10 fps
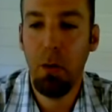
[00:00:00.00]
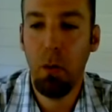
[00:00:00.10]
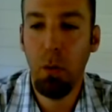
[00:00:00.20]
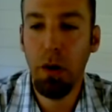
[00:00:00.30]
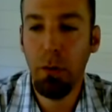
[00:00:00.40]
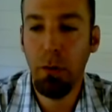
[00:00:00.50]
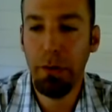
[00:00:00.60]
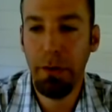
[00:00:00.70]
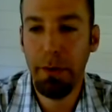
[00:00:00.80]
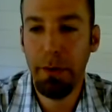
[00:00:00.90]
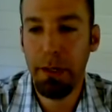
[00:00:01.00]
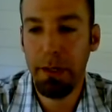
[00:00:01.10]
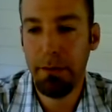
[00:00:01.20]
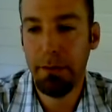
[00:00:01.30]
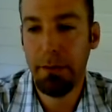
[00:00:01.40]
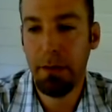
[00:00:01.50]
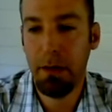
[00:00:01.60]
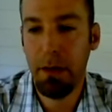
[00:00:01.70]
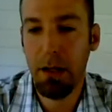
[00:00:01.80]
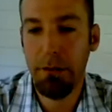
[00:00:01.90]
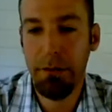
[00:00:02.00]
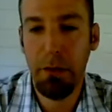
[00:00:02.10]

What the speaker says: What we're doing is, and if